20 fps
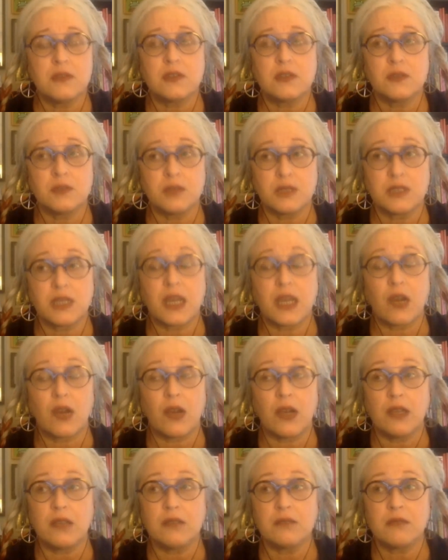some
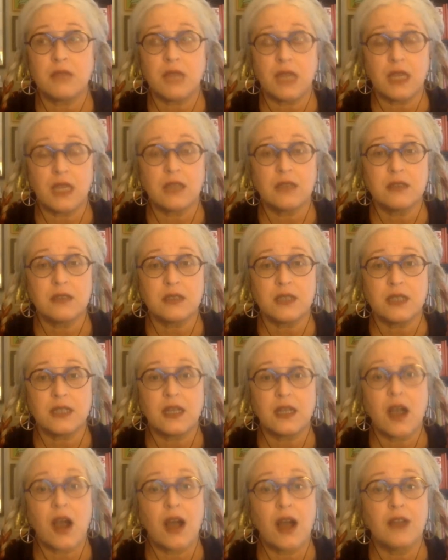scary things
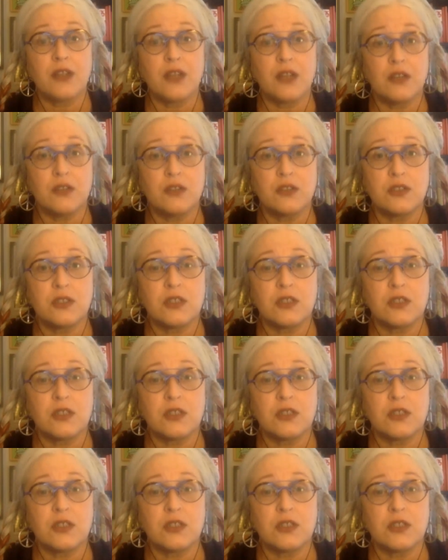in condos.